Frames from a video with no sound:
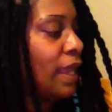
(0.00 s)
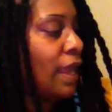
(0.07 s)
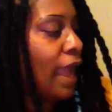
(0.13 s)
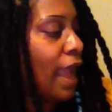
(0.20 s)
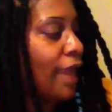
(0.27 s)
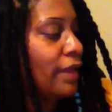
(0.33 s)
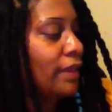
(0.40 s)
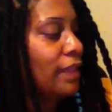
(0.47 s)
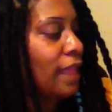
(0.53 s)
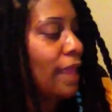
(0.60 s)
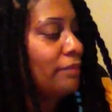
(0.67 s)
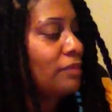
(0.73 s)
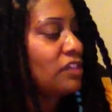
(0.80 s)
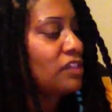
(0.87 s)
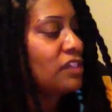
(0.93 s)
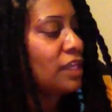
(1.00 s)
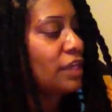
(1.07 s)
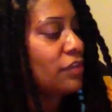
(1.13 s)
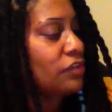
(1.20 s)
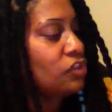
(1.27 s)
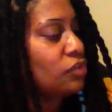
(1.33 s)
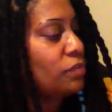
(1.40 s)
I climbed the
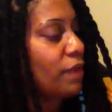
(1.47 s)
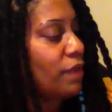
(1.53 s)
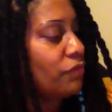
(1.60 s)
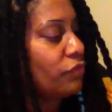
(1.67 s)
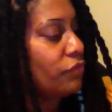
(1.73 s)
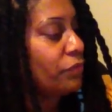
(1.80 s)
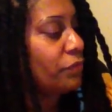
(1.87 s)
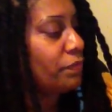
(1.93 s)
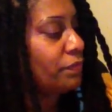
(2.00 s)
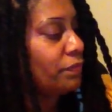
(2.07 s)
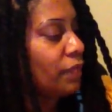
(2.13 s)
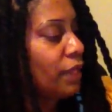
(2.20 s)
stairs to my room